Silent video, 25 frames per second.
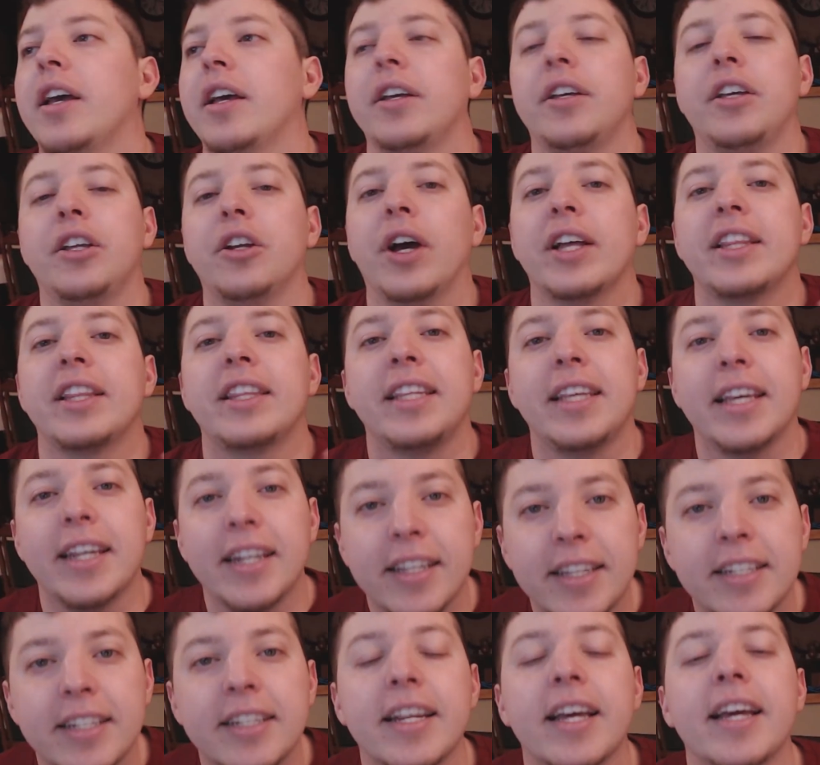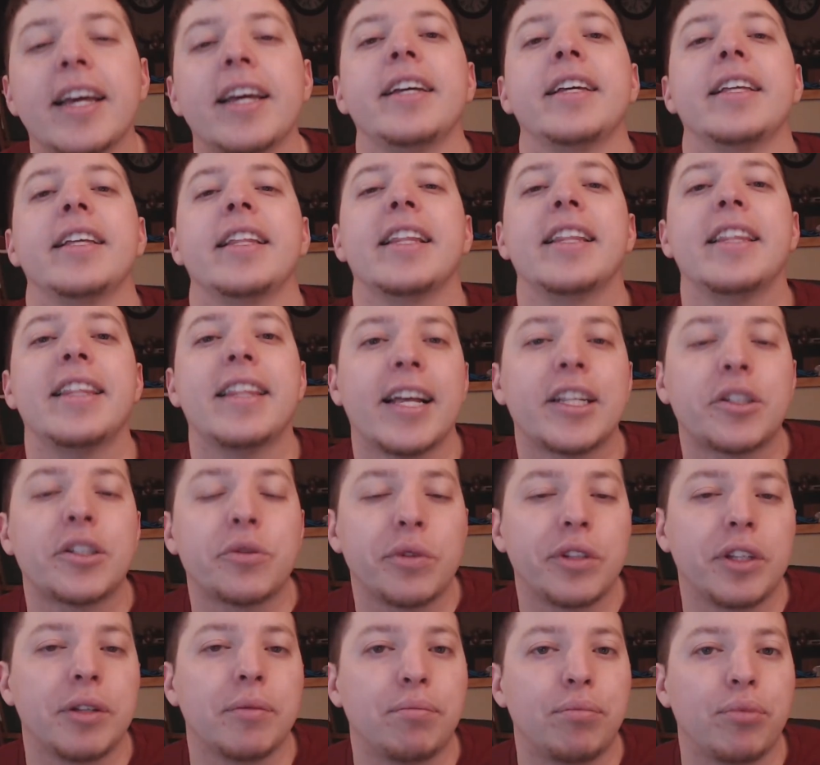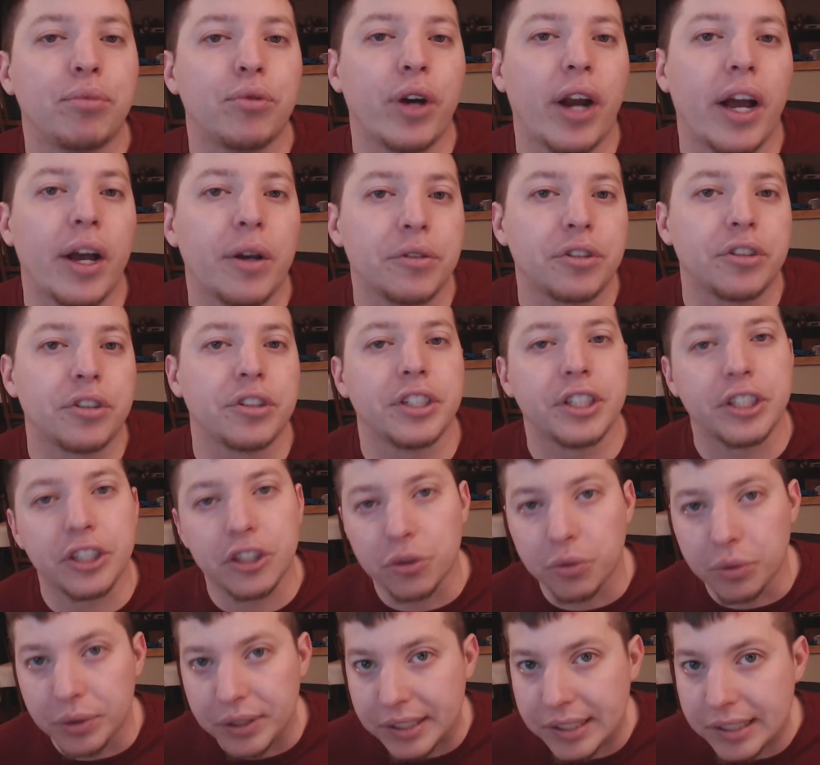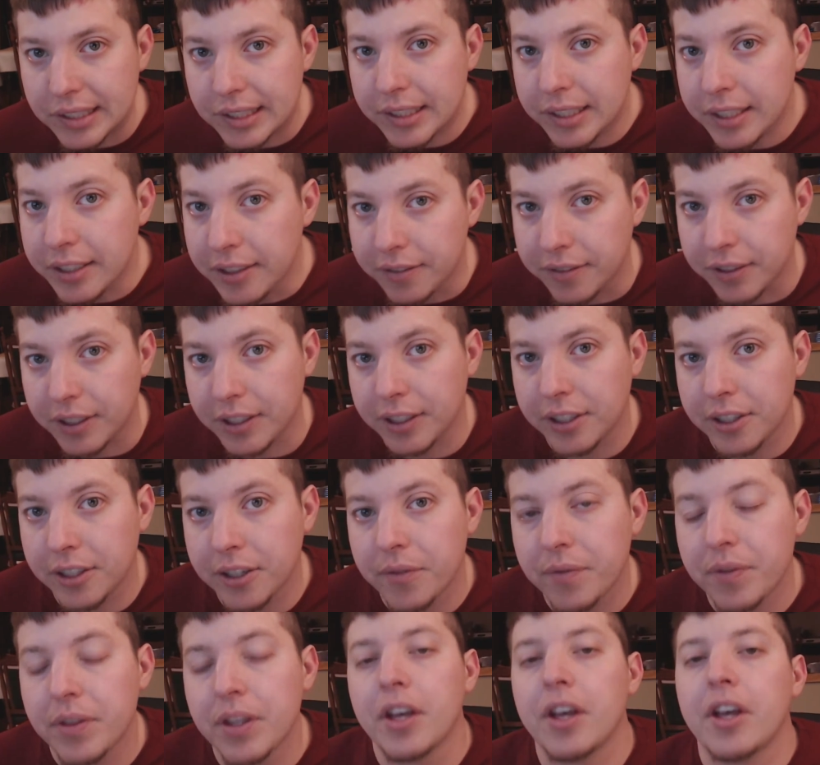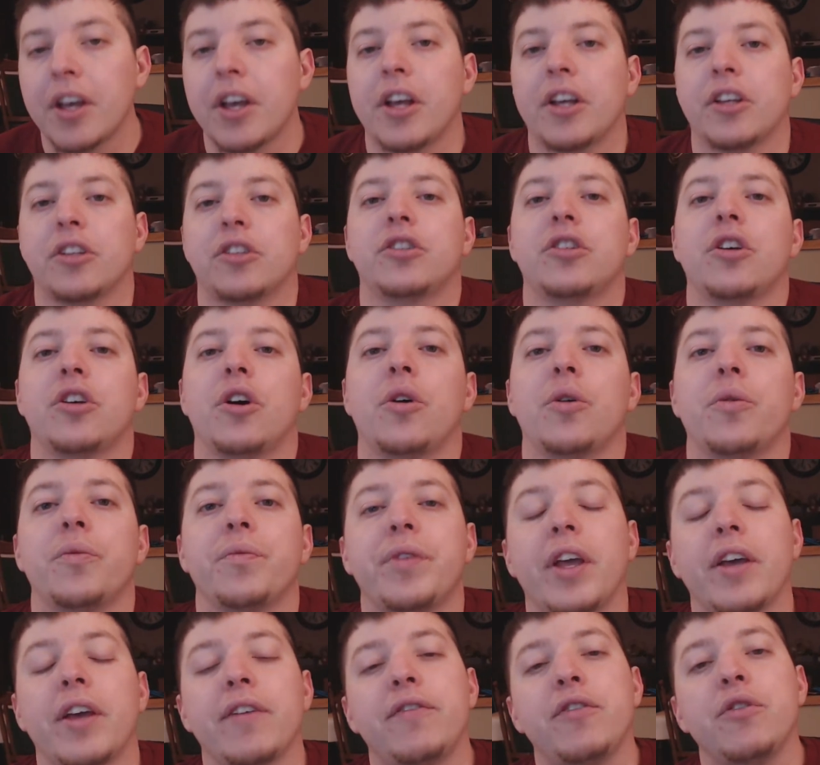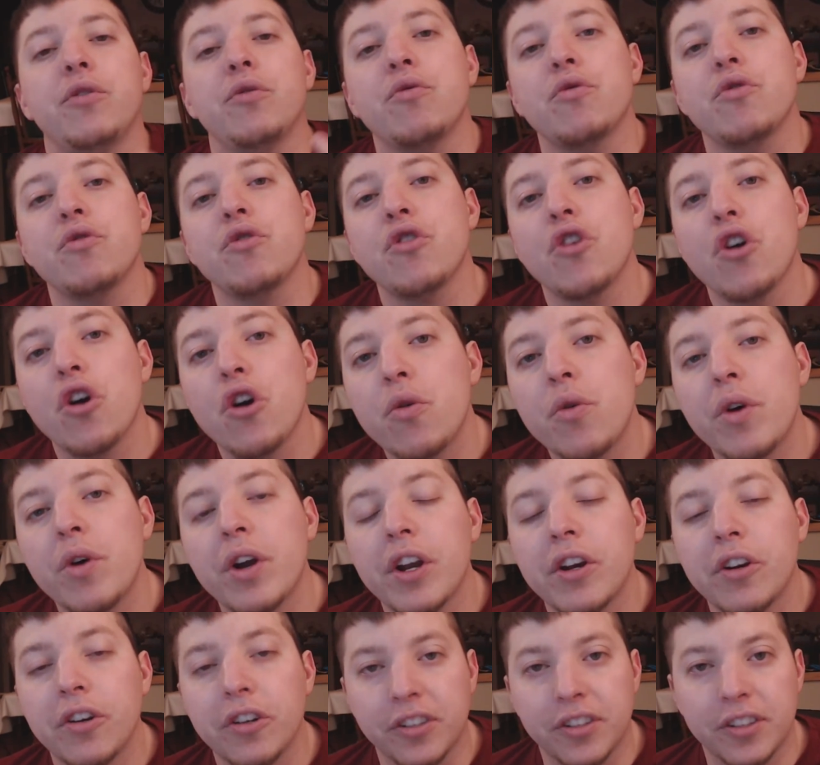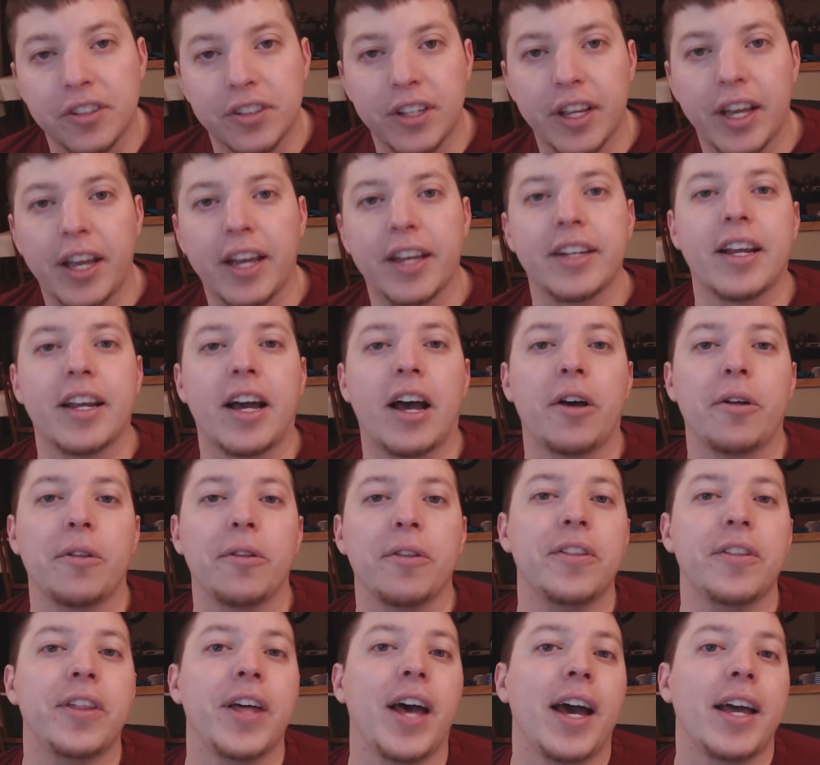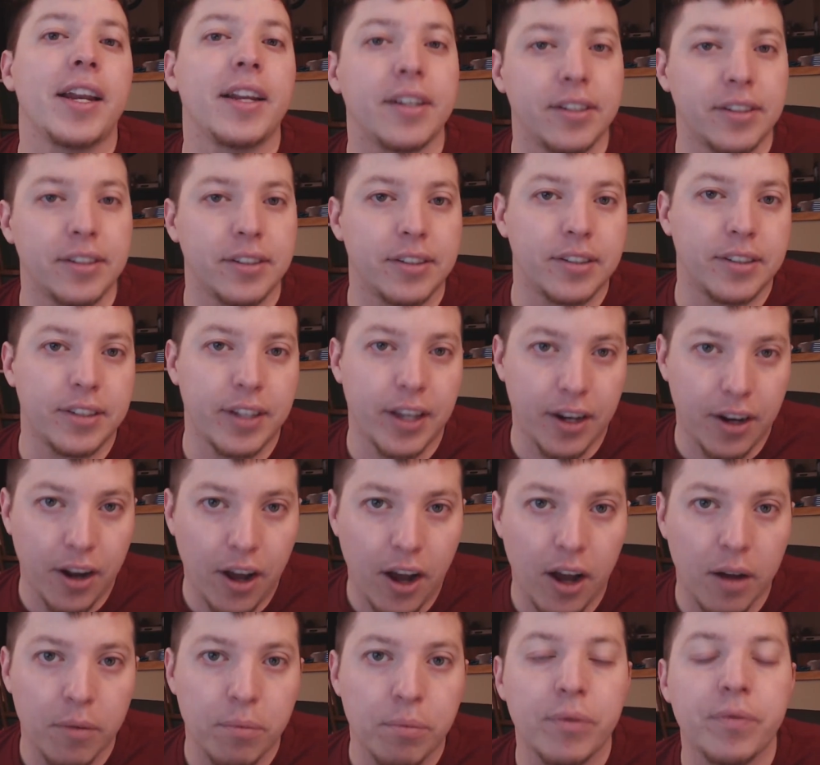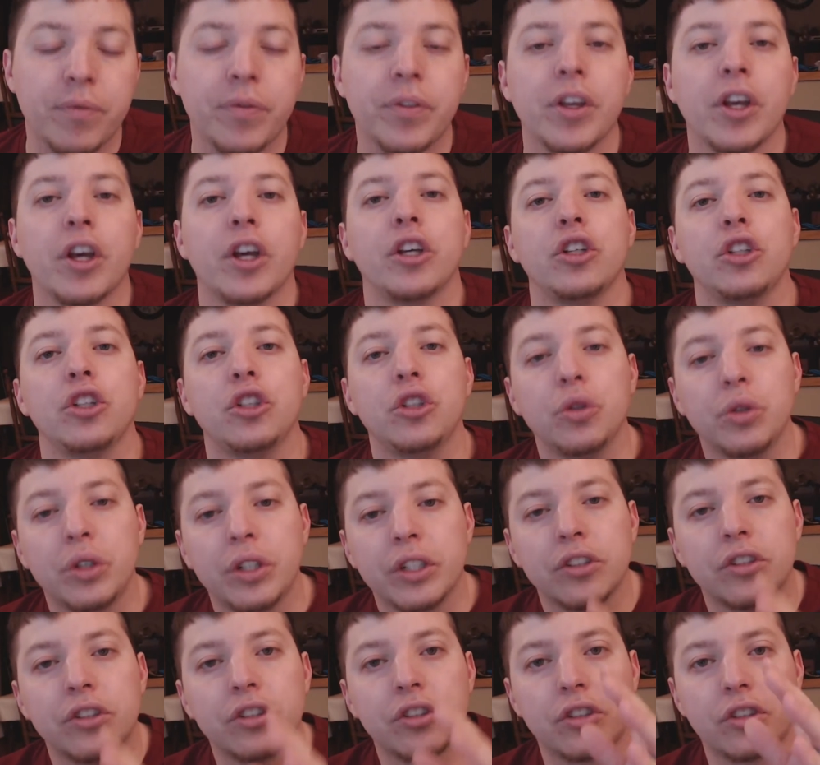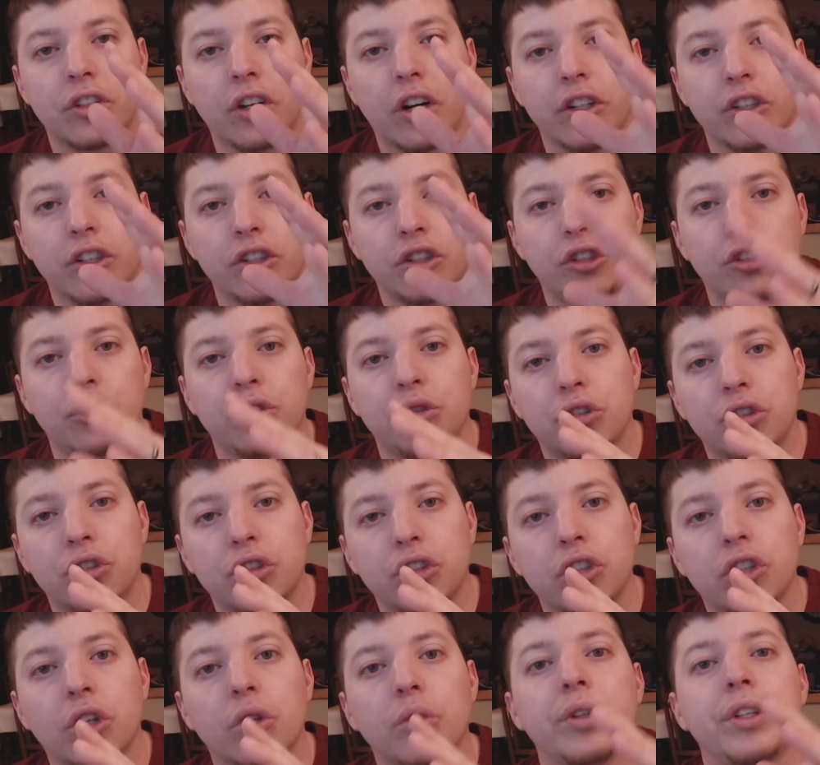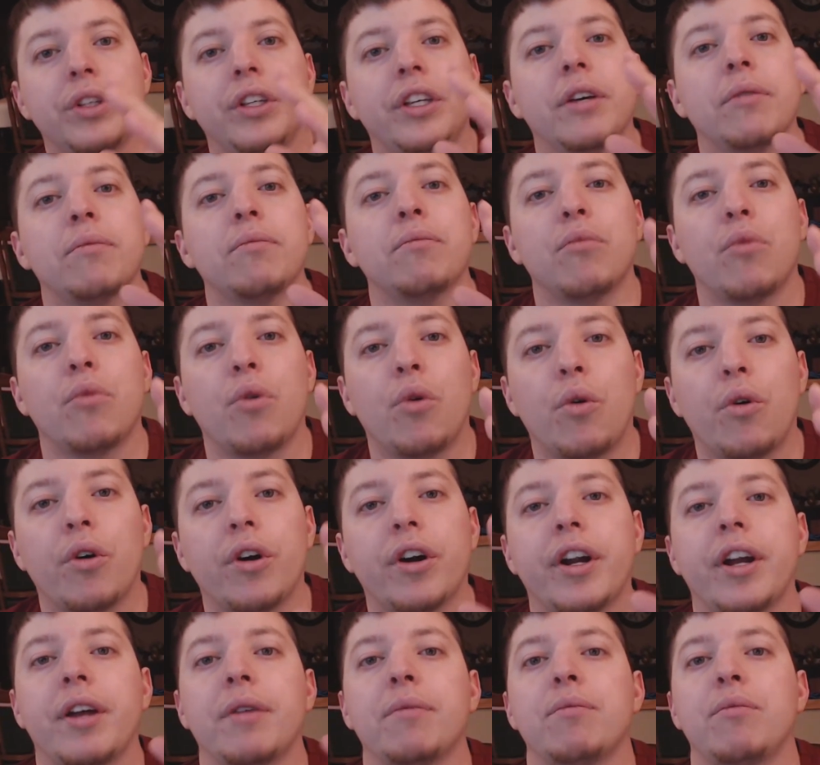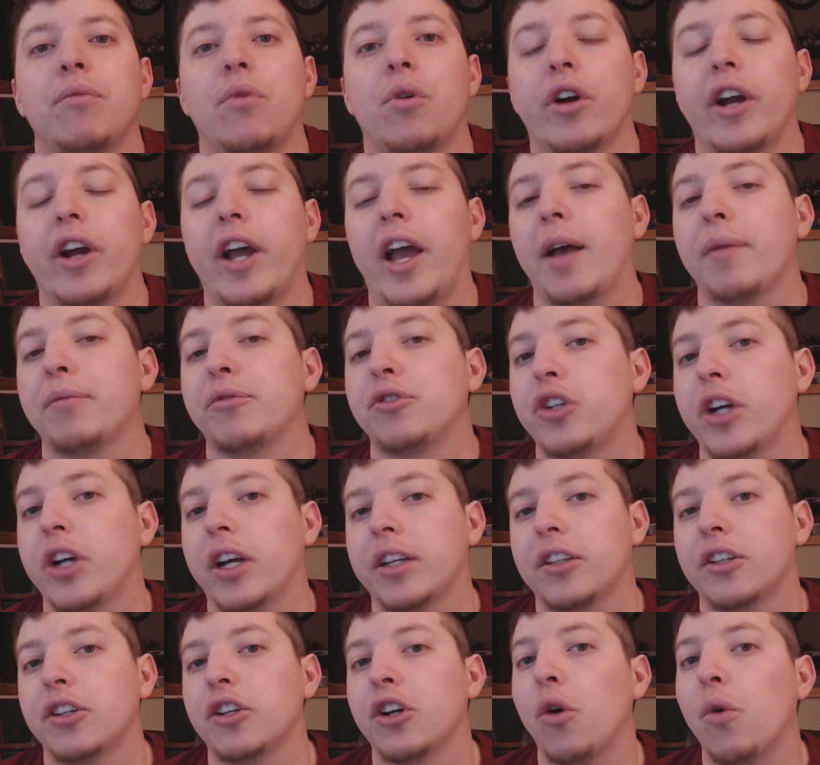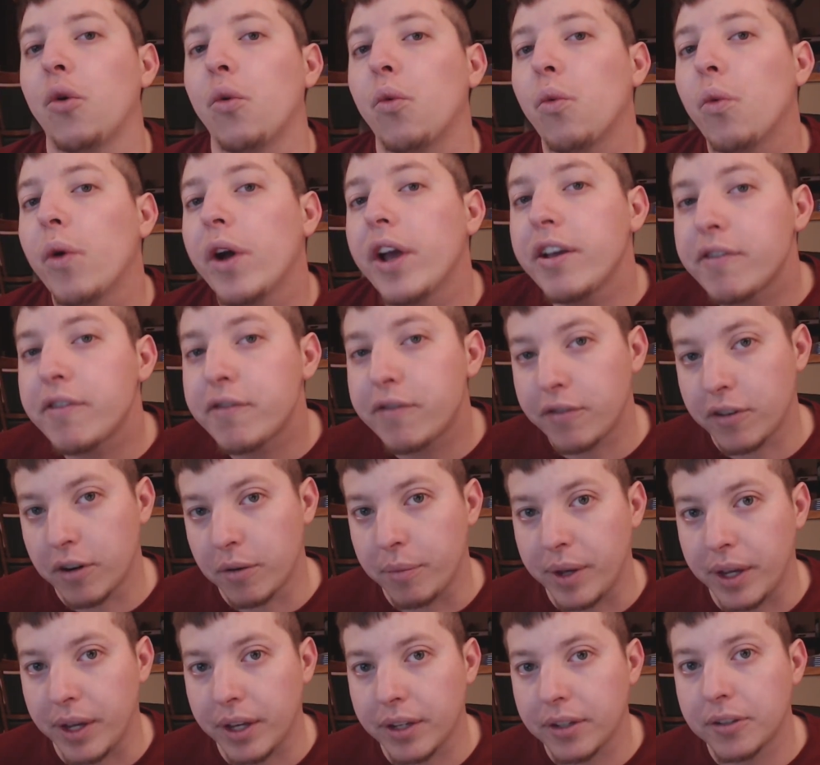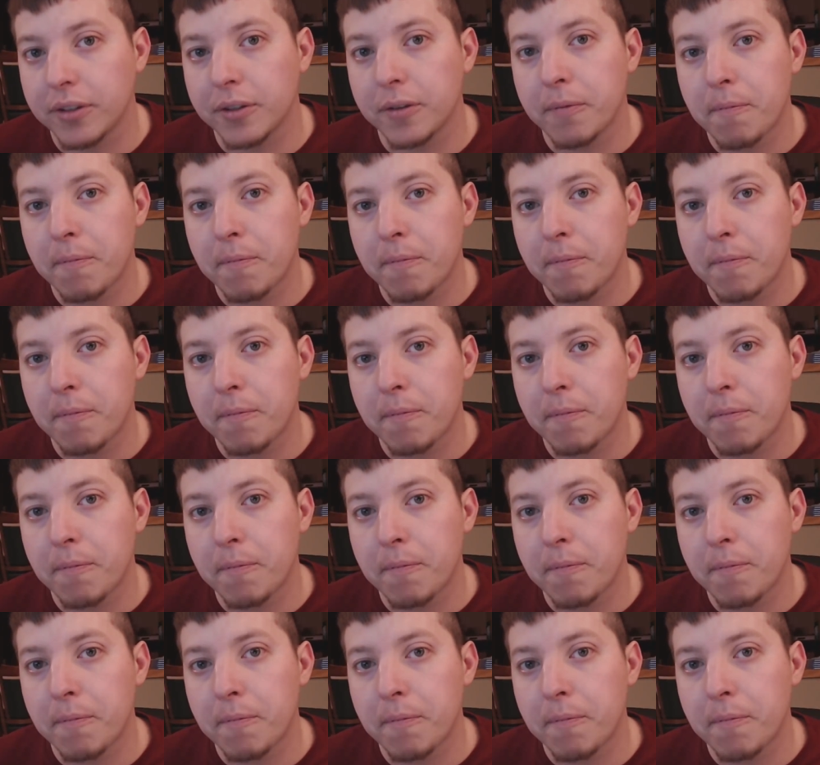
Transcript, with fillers: you know, at the end of the day, that's what the browser is receiving. So if you know and understand how that is set up, you can start to slowly get more and more abstracted away from it.